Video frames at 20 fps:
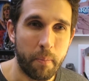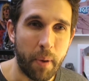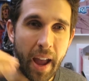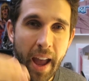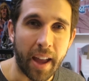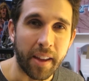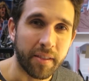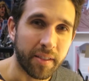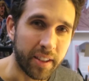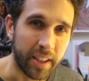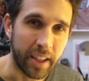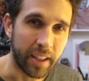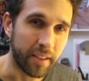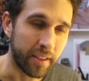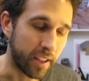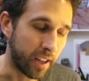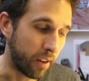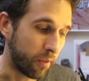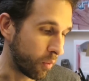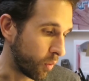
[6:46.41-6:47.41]
past
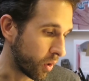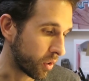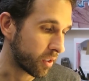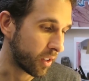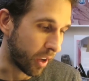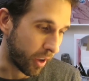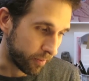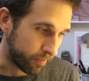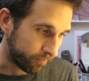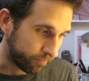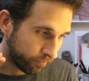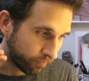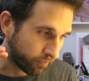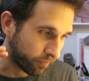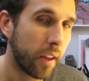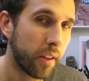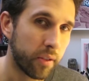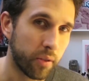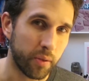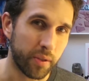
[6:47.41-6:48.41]
things that I've worked on.
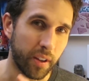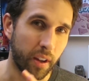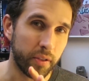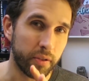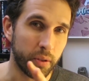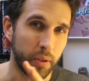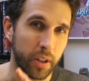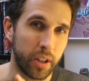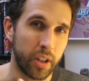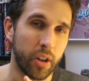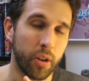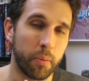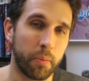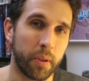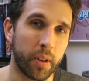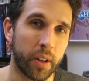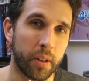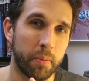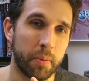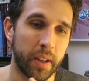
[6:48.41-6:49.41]
So it's also a
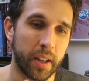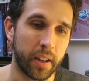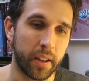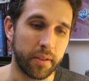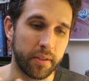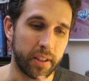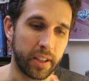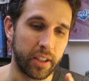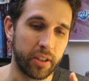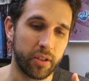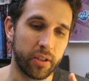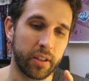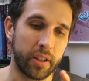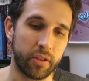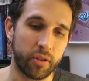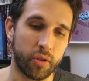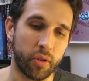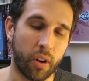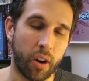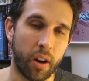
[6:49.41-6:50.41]
yearbook, because each of
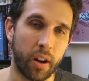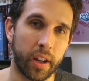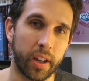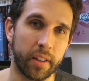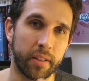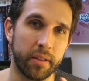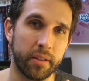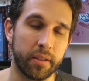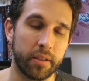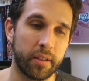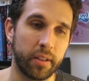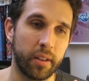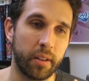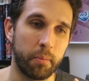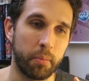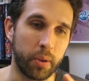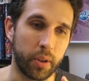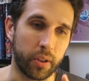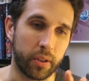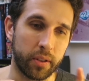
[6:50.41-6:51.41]
these drawings
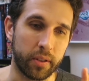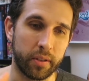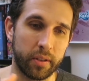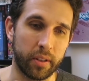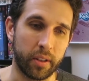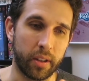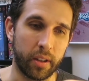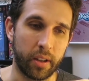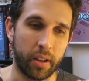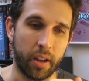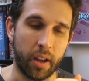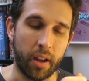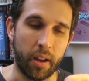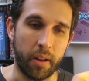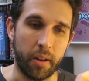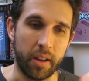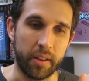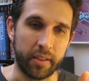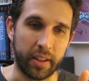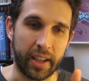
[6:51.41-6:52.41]
books
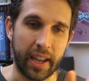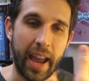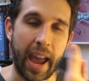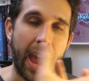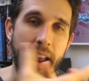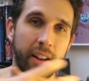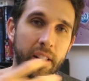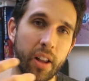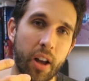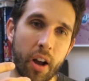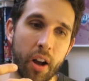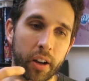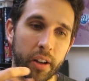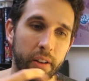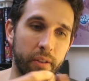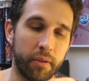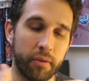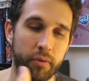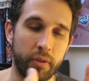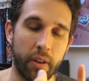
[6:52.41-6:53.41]
is a
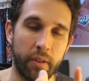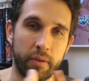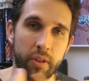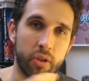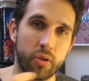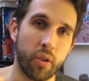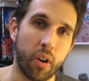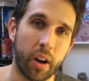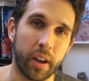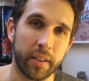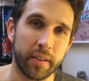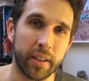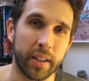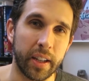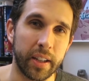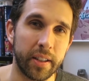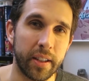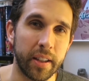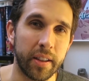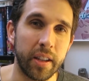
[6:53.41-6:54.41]
catalog of the drawings that
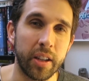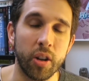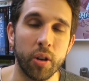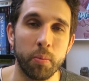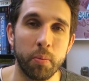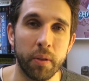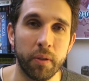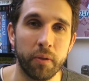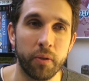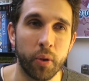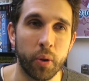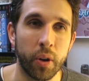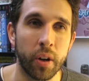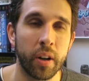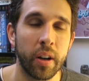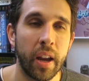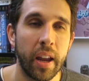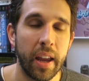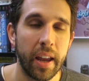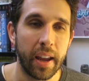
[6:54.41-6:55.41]
I did the year
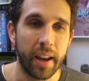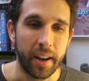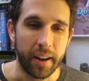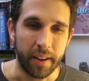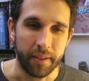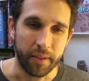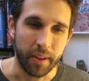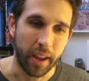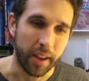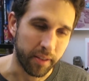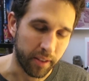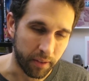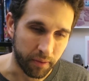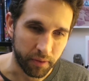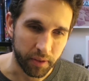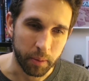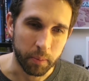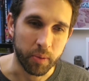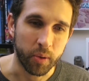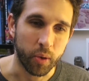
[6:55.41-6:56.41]
before. And as I
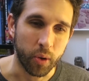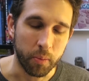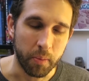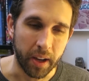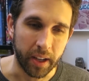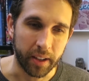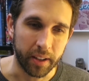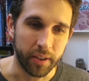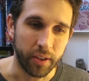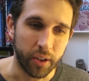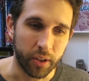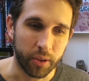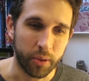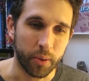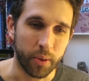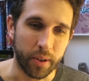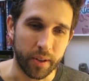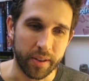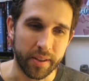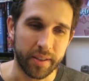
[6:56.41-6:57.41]
flip through them, I can look
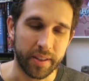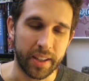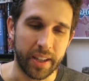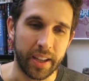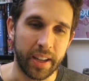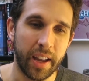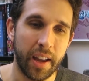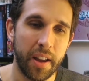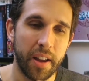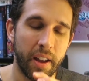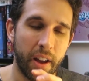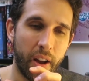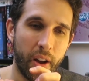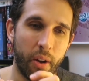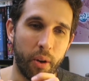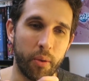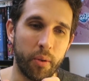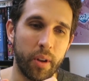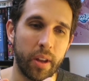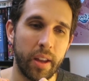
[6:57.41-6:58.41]
through it and see,
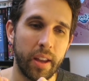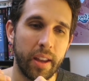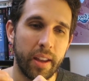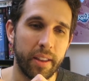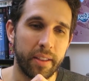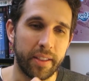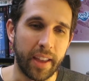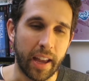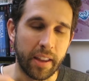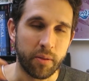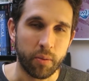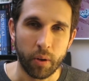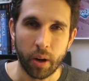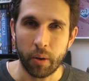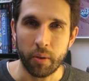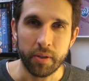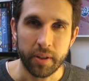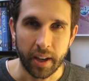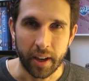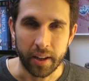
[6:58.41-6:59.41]
oh, that's where
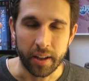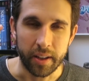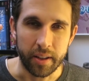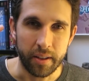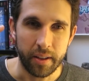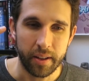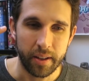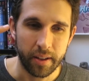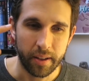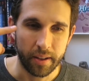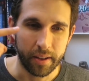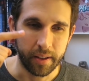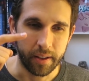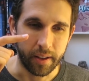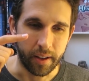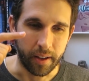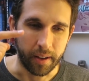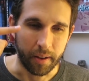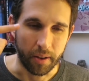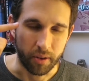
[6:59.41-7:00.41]
I was headed,
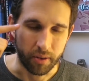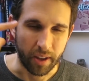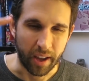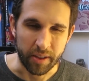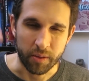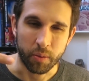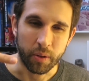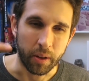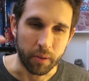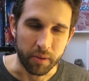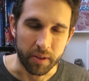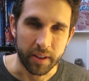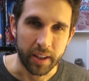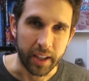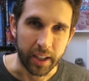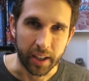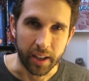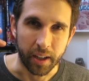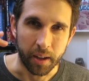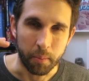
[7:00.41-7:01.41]
or that's what I was
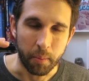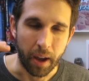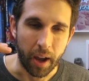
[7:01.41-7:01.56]
thinking